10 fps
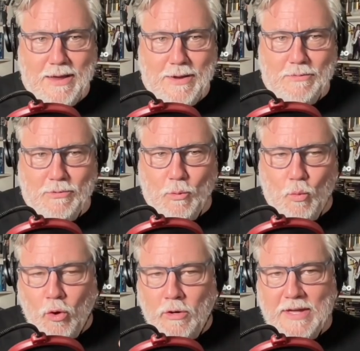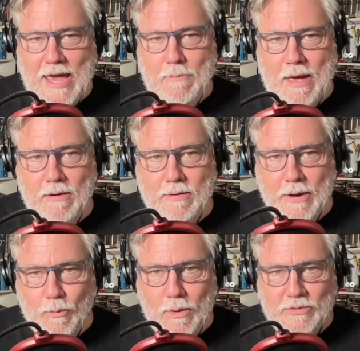the word came out
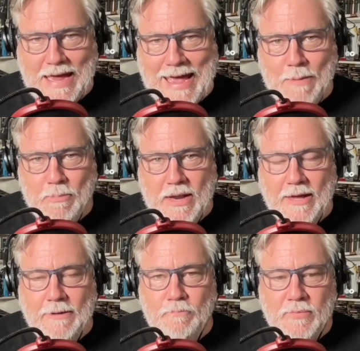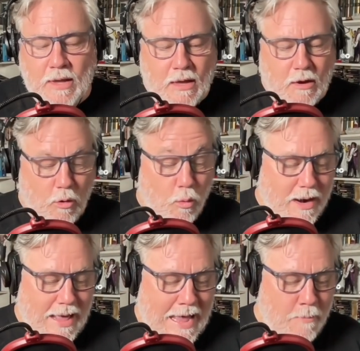about what was happening or what
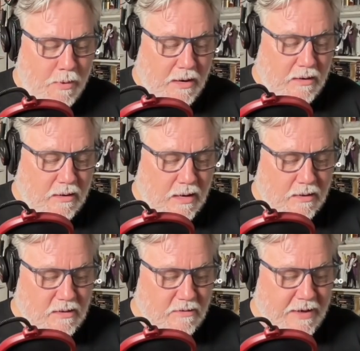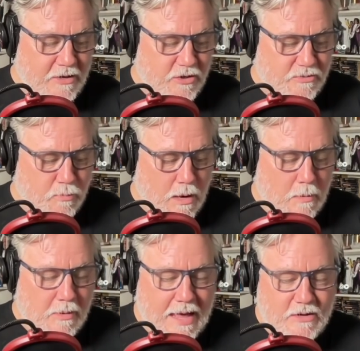happened, and the Avengers
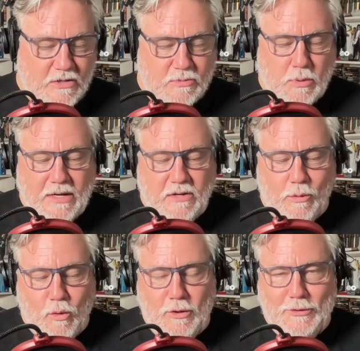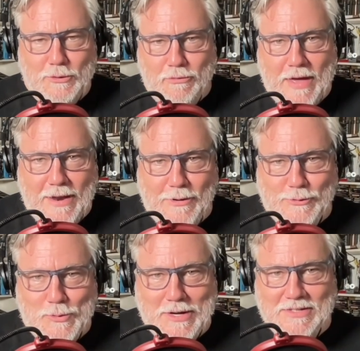probably had to explain to the world who Thanos
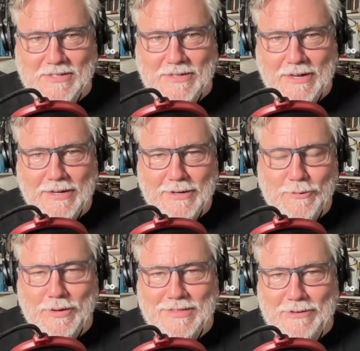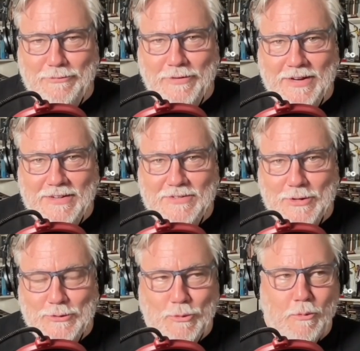was and what the Infinity
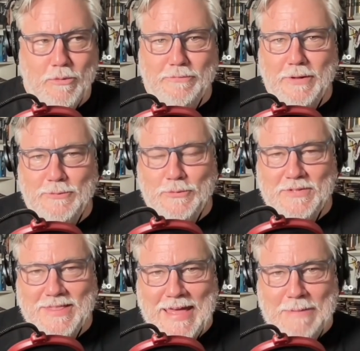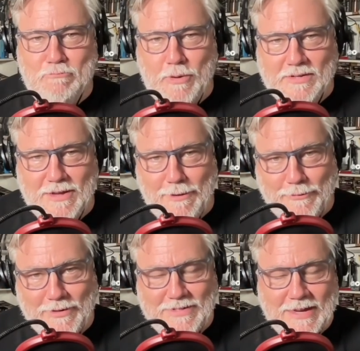Stones were. I would have loved to have seen that press
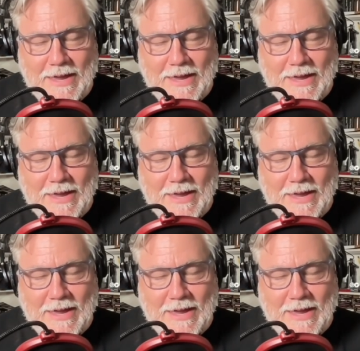conference,